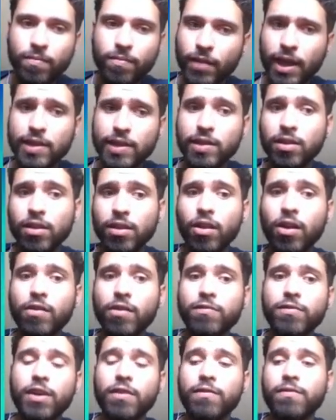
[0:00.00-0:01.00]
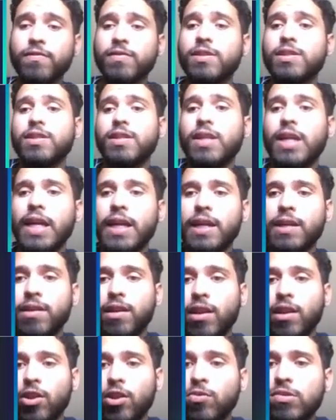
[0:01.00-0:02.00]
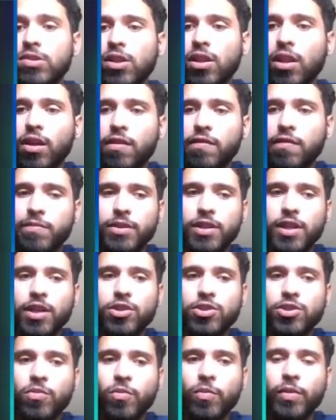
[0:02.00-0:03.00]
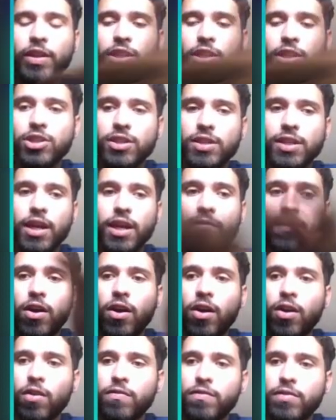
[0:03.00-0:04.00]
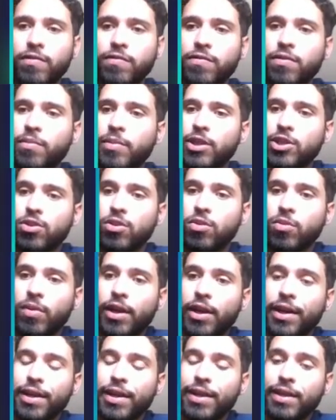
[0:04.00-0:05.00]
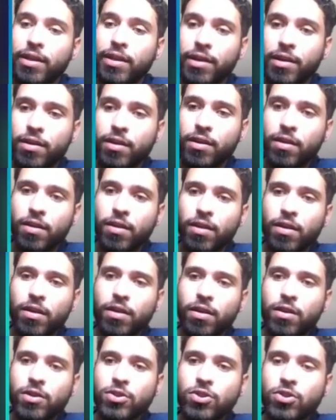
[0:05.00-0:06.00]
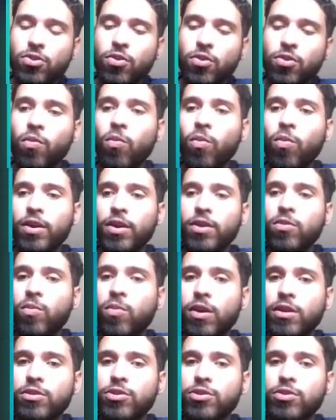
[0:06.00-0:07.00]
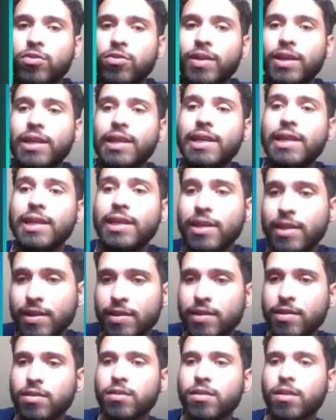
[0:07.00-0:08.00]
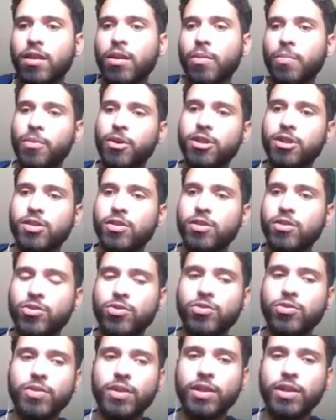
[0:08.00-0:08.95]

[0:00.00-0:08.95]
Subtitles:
I see a lot of gifts that lose a lot of potential where they just have all of the information already in there. So what you want to ease the person into the